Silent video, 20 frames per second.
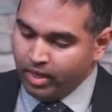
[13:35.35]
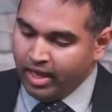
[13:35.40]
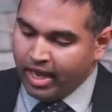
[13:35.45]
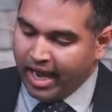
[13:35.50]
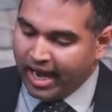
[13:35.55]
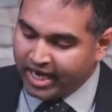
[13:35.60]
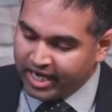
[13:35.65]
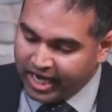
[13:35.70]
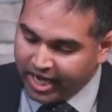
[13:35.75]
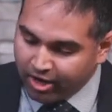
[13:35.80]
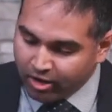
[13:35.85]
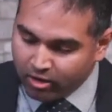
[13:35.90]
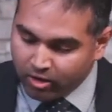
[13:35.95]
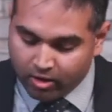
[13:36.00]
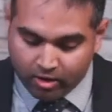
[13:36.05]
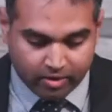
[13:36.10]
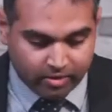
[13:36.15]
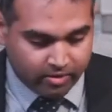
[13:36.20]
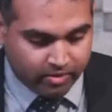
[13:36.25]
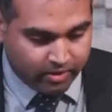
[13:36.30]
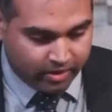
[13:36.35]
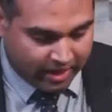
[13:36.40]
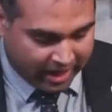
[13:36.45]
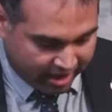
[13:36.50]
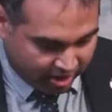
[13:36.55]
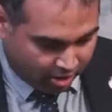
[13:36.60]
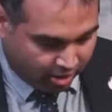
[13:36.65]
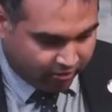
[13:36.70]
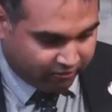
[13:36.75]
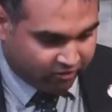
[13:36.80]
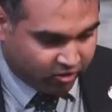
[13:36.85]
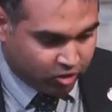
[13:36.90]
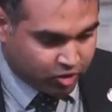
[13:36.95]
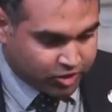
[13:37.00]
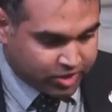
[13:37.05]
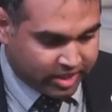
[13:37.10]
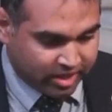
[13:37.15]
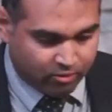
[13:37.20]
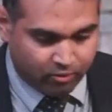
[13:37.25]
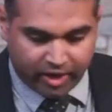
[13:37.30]
And here in our verse
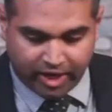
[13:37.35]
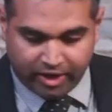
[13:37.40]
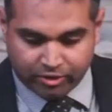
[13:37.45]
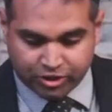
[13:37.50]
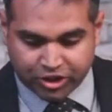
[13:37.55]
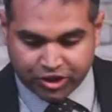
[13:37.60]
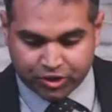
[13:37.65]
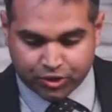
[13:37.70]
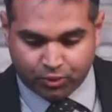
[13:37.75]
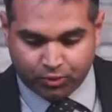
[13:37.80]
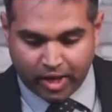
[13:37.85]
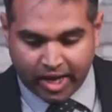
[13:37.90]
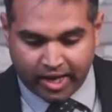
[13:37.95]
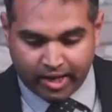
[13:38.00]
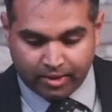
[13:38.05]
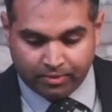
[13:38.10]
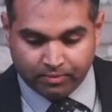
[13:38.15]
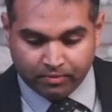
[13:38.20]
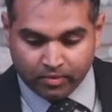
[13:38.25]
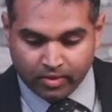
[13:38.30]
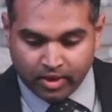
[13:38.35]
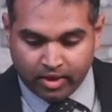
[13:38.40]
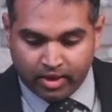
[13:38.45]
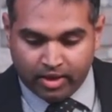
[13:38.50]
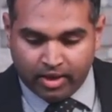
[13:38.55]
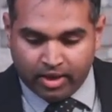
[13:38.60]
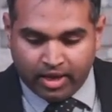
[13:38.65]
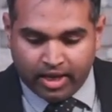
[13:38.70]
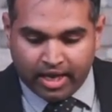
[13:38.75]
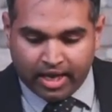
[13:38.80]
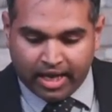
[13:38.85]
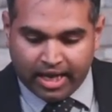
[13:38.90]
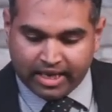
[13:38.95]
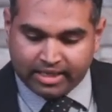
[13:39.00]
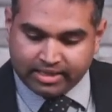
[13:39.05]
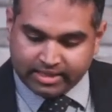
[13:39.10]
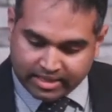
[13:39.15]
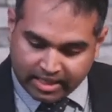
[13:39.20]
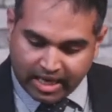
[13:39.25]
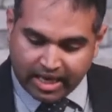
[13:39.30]
that we just read, it
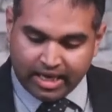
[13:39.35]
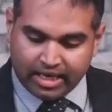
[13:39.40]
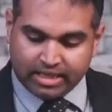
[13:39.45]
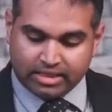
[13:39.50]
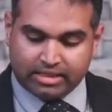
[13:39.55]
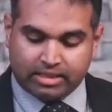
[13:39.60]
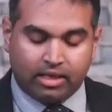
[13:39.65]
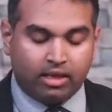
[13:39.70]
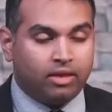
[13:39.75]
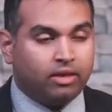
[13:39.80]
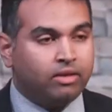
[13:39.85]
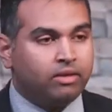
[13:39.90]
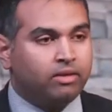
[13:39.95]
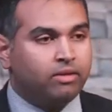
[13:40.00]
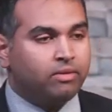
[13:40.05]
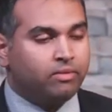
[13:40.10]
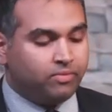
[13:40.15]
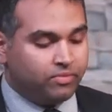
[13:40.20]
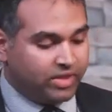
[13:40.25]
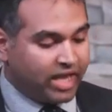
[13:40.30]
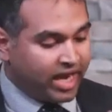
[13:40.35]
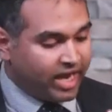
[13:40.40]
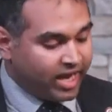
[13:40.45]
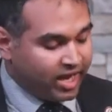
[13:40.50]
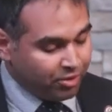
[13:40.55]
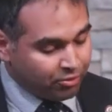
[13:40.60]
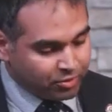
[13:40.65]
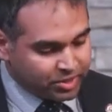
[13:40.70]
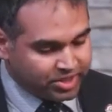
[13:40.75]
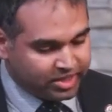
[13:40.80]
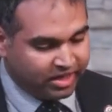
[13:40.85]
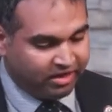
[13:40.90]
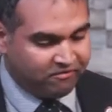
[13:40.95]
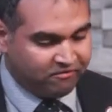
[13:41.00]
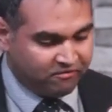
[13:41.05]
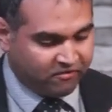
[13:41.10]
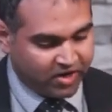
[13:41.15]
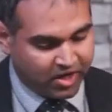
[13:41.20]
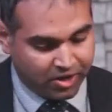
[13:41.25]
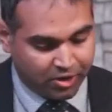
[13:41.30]
says that he received
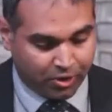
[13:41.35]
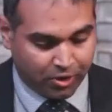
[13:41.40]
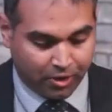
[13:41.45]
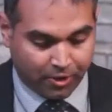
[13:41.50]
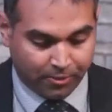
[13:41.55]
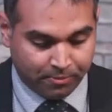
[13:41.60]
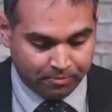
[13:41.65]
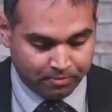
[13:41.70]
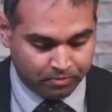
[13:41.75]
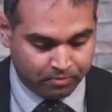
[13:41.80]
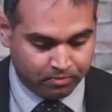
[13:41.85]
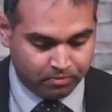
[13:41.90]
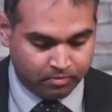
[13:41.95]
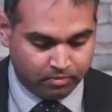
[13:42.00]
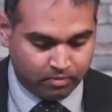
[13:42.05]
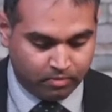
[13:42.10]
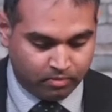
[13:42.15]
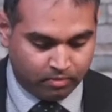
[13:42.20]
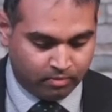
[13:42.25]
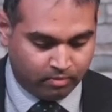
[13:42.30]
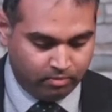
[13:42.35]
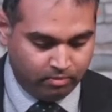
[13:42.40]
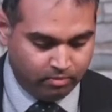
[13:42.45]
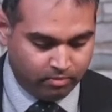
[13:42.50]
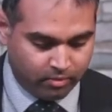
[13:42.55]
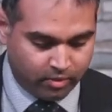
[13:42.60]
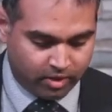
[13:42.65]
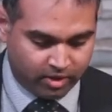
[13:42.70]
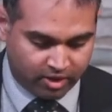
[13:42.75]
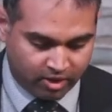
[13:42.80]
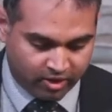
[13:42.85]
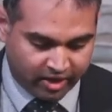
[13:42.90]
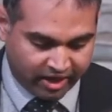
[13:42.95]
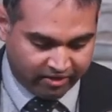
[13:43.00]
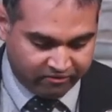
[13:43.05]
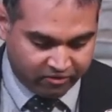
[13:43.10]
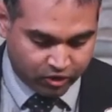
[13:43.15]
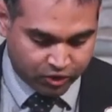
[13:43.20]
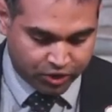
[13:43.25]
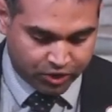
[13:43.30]
vinegar. Look at
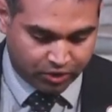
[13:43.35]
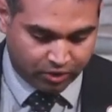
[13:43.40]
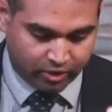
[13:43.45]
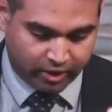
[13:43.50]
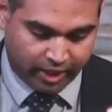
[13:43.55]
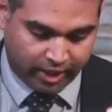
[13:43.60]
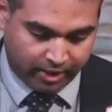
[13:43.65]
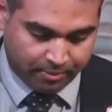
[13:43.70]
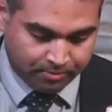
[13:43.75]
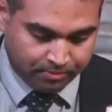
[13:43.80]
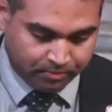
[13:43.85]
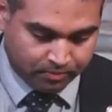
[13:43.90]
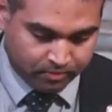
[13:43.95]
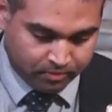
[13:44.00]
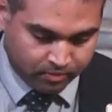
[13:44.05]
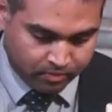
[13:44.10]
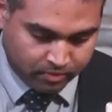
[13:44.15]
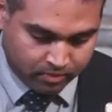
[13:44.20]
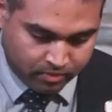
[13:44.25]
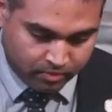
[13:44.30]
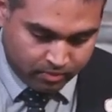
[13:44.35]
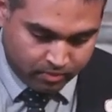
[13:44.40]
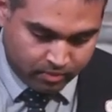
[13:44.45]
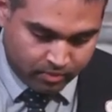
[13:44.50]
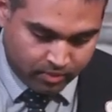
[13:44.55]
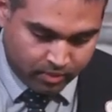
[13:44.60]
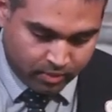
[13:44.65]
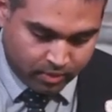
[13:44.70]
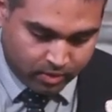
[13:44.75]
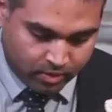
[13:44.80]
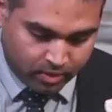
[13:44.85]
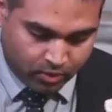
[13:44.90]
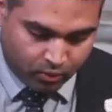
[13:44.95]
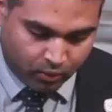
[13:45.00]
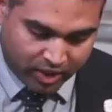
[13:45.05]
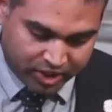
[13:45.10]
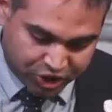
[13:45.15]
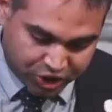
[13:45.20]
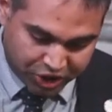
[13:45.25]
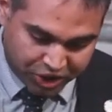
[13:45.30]
verse 30.
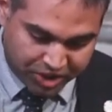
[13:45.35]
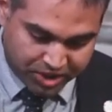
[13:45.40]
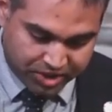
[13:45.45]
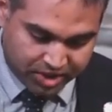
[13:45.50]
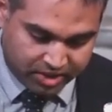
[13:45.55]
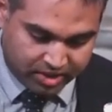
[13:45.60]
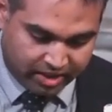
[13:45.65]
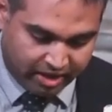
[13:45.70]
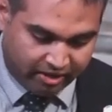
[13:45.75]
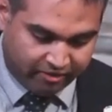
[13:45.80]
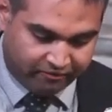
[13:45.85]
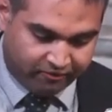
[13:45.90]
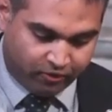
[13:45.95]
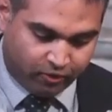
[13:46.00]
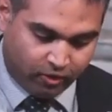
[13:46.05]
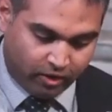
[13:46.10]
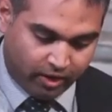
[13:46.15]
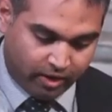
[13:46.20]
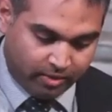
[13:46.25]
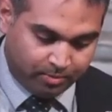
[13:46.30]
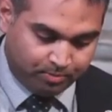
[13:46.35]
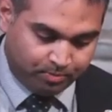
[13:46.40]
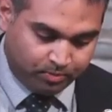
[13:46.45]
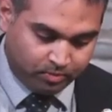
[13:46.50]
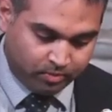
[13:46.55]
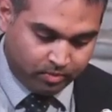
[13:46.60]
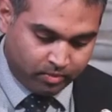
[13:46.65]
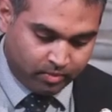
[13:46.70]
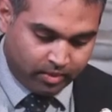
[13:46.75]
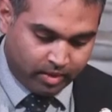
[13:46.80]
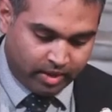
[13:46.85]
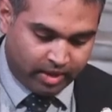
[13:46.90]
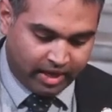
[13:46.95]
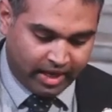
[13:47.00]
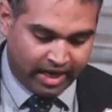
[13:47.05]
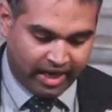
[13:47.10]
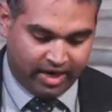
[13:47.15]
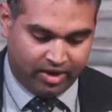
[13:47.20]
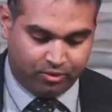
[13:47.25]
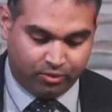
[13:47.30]
When Jesus, therefore,
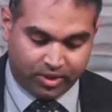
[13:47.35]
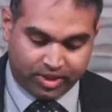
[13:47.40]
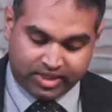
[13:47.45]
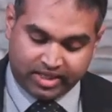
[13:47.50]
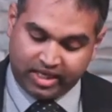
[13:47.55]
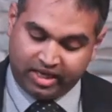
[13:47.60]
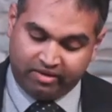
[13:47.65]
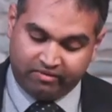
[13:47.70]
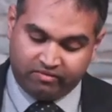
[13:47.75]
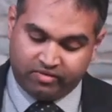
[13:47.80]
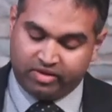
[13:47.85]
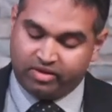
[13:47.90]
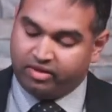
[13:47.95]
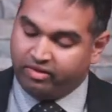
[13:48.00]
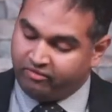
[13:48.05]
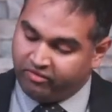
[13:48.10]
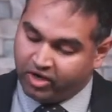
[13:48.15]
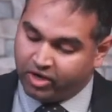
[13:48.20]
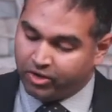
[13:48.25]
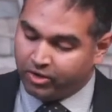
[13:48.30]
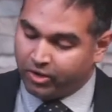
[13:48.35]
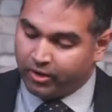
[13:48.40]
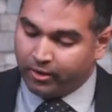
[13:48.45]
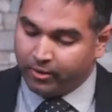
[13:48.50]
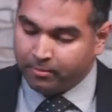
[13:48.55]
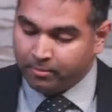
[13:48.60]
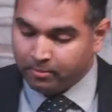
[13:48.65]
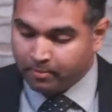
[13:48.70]
had received the vinegar,